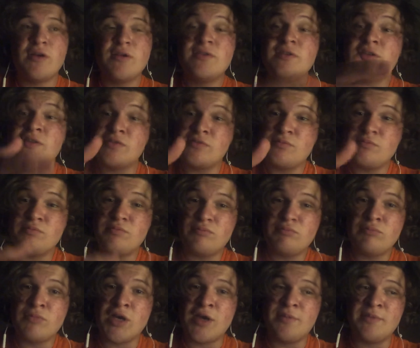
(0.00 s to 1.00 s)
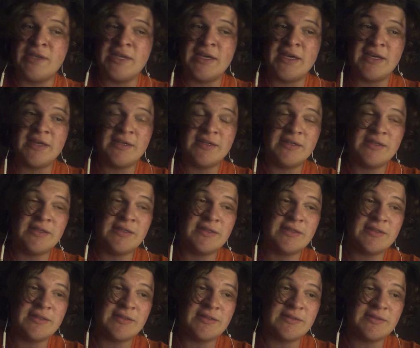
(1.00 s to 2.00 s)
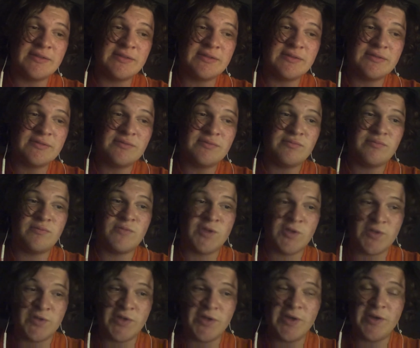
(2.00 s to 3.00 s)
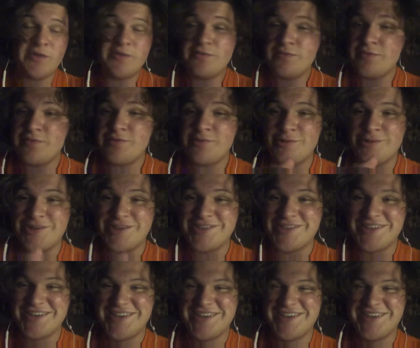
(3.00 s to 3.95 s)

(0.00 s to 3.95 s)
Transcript: just Mom and I, and, our dog, of course,